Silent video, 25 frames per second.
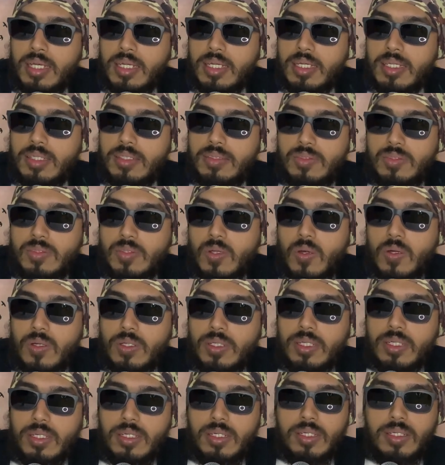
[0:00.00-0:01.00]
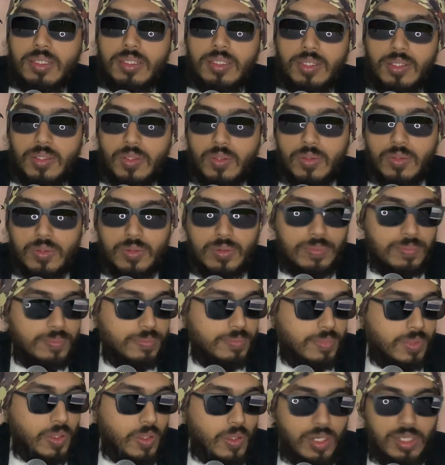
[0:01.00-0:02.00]
is not,
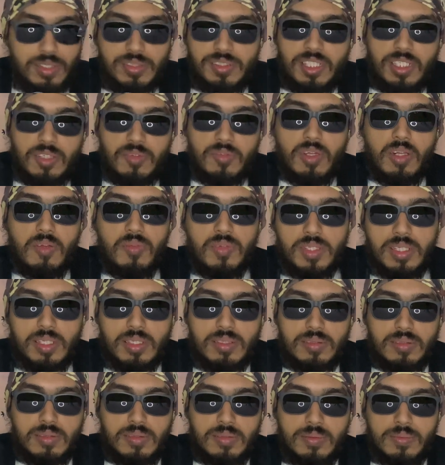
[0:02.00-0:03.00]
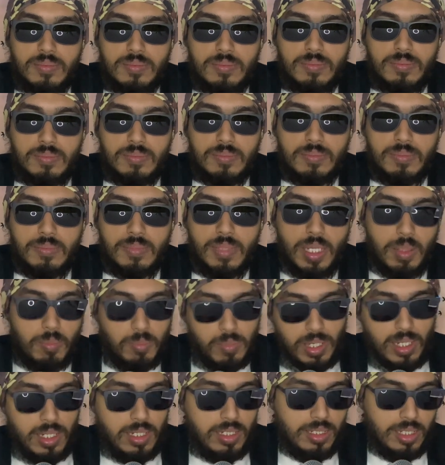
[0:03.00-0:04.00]
gonna sit well with us. And
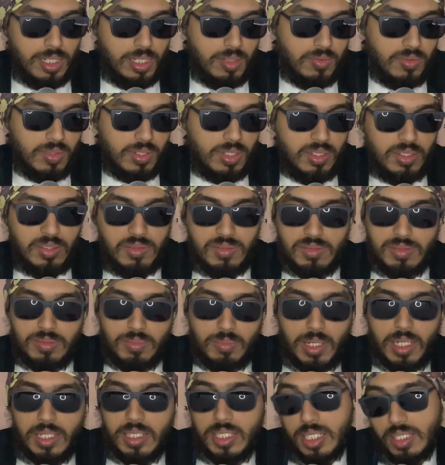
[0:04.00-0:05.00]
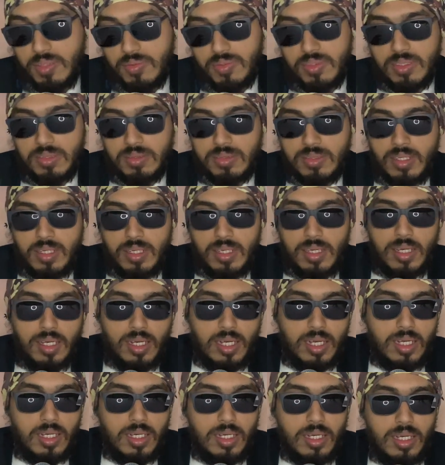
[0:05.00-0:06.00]
Maldives is
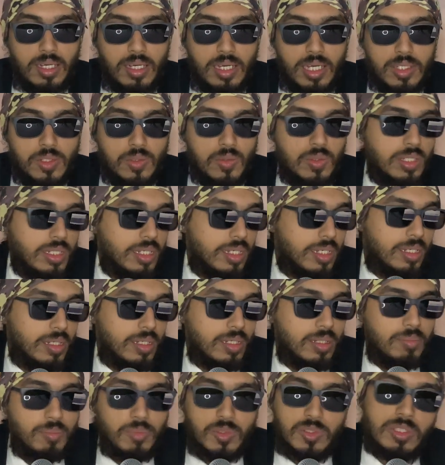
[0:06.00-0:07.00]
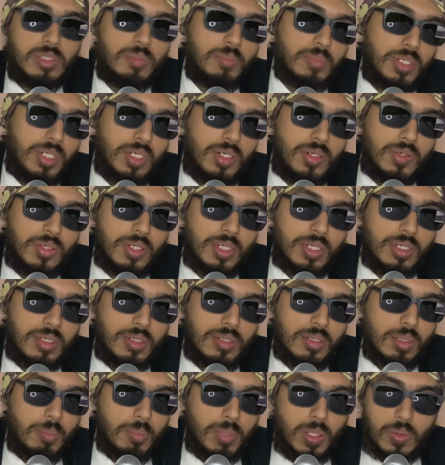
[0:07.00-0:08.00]
actually a Muslim country.
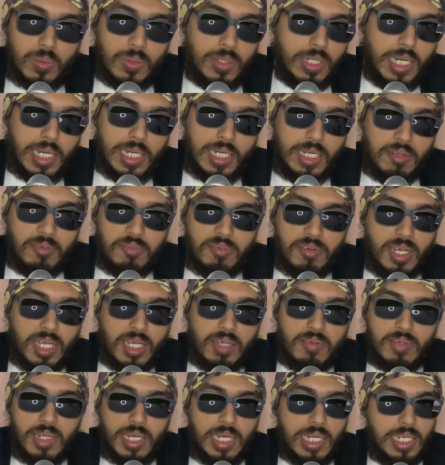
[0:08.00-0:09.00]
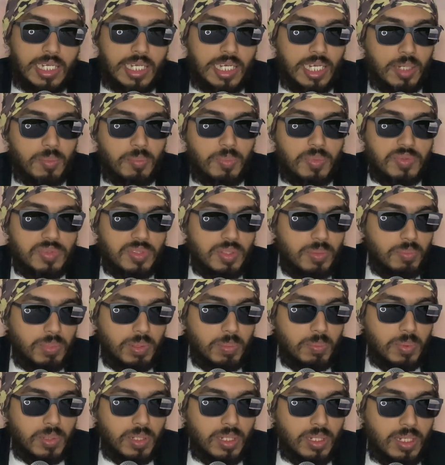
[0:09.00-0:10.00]
About 95-98%
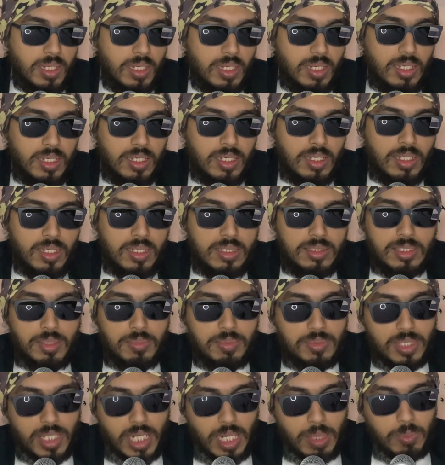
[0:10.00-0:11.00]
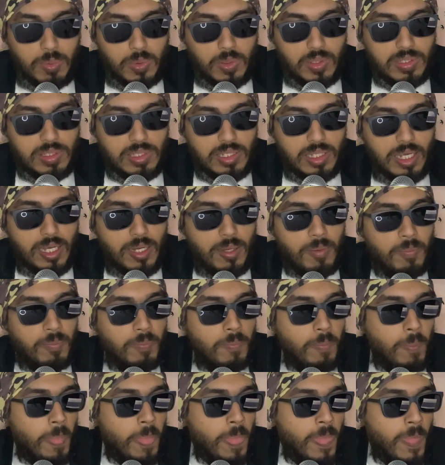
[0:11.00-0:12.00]
people subscribe to Islam.
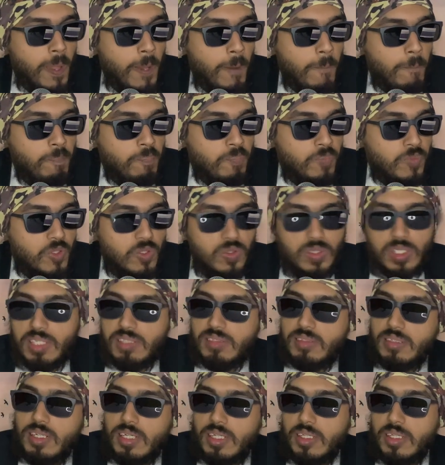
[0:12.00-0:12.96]
So they said,